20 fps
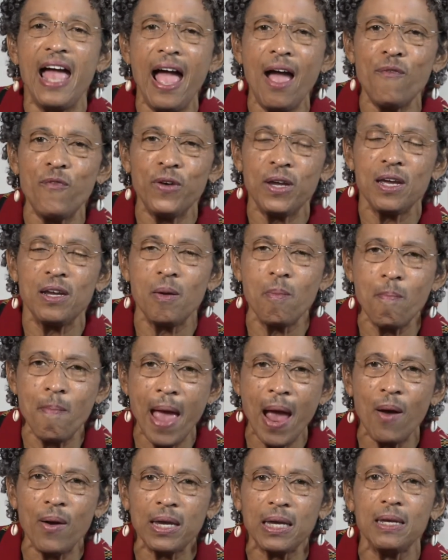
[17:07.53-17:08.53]
African
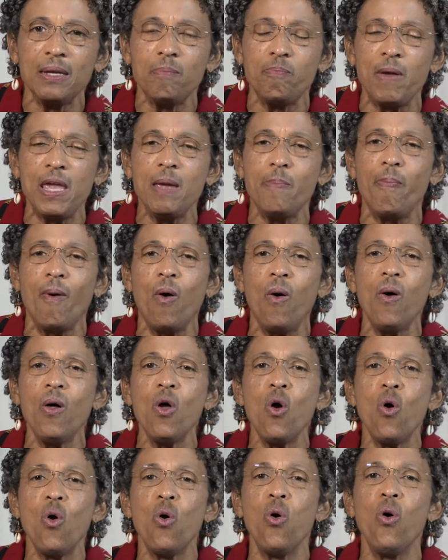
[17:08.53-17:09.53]
American people
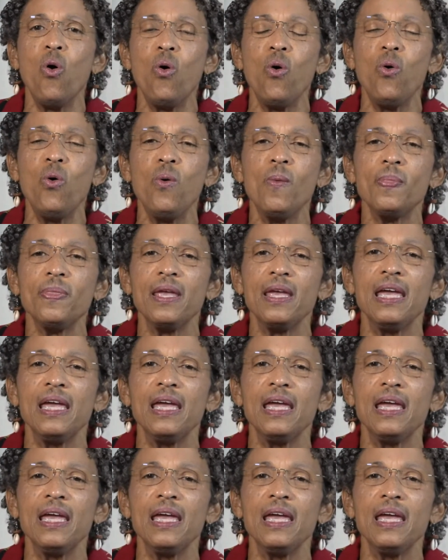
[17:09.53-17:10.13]
who